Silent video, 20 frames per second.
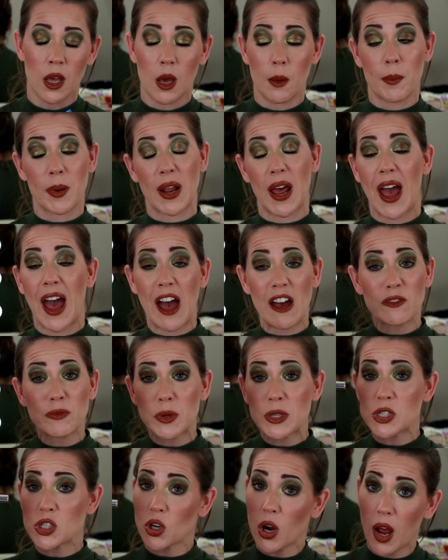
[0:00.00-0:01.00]
But I have
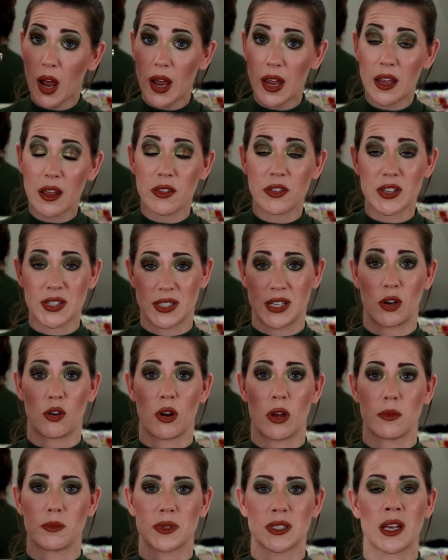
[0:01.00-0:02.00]
been trying the
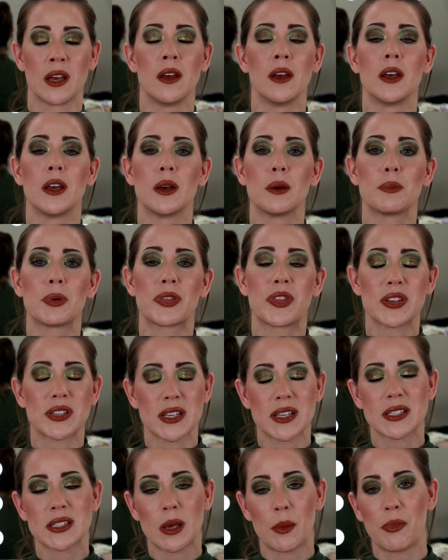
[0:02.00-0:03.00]
serums, but this
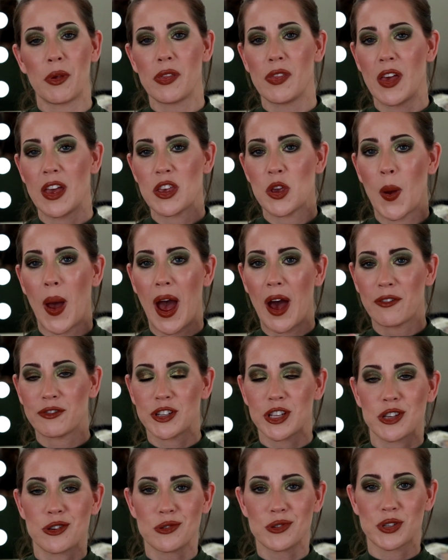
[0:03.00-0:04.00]
is something that you have to
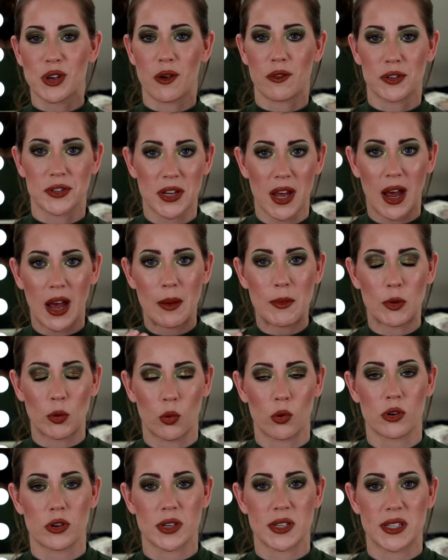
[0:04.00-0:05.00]
use over time in
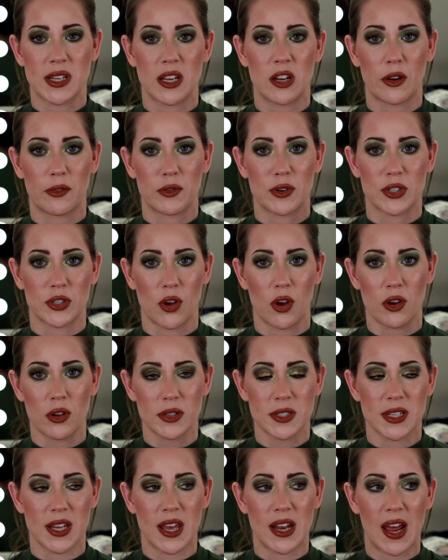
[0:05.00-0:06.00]
order to see enough
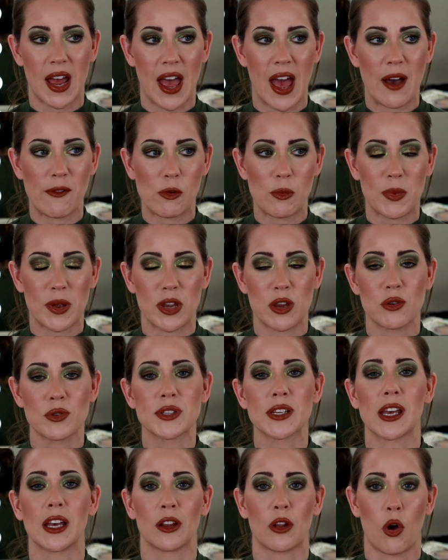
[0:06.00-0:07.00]
results, and I haven't been
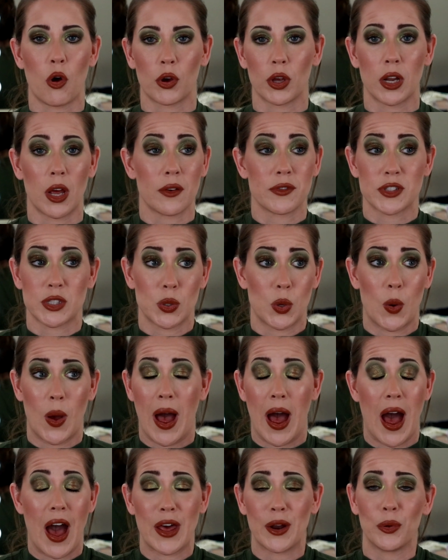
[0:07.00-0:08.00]
using it long enough, so
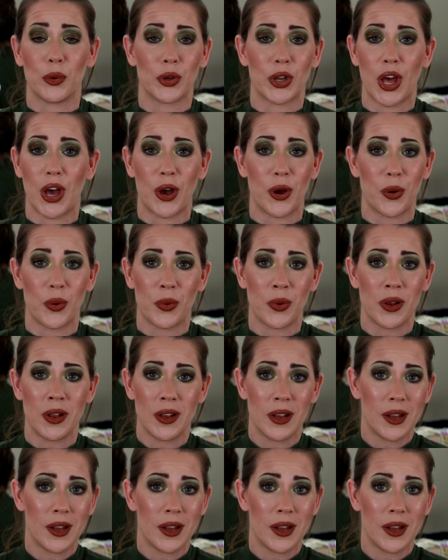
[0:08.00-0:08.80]
I don't know.